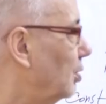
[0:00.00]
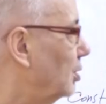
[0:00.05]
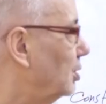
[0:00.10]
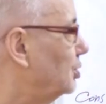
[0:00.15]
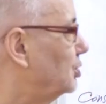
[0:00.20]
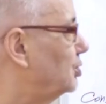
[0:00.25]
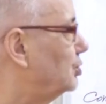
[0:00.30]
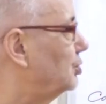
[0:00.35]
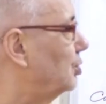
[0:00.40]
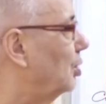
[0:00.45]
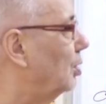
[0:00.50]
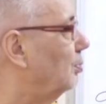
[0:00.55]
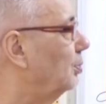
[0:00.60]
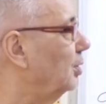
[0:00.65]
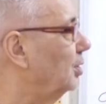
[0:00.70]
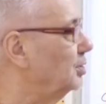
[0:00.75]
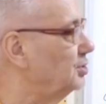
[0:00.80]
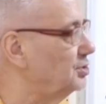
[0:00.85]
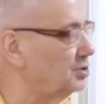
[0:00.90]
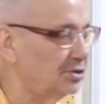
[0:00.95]
the Coriolis
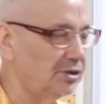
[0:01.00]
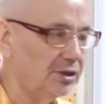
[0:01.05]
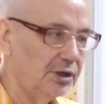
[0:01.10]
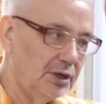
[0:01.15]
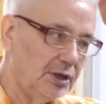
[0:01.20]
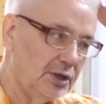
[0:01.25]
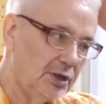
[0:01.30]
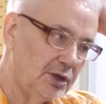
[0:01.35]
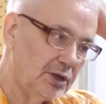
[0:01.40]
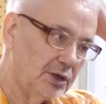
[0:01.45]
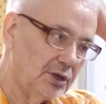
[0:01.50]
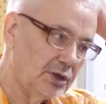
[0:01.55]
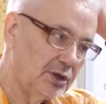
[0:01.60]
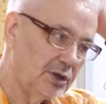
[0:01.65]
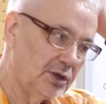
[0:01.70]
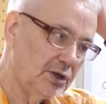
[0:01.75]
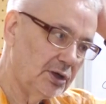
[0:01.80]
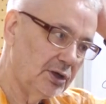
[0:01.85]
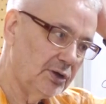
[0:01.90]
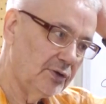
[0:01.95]
term is
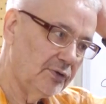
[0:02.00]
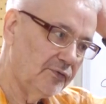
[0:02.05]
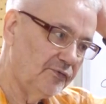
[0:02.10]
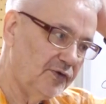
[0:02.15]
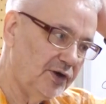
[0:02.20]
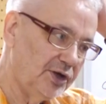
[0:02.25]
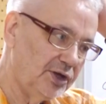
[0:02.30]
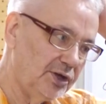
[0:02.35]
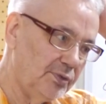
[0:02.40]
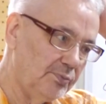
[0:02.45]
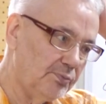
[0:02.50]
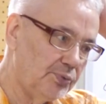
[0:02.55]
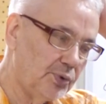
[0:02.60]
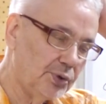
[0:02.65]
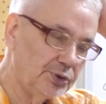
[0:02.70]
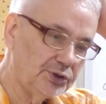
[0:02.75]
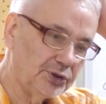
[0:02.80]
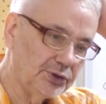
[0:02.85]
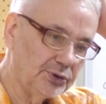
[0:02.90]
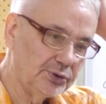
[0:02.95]

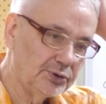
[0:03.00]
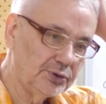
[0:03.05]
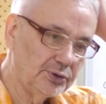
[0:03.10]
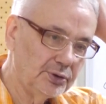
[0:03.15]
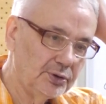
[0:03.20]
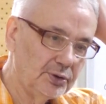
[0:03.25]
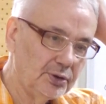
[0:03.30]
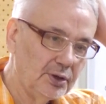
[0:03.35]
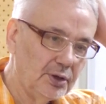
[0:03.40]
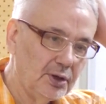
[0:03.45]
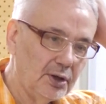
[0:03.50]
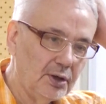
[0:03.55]
very important,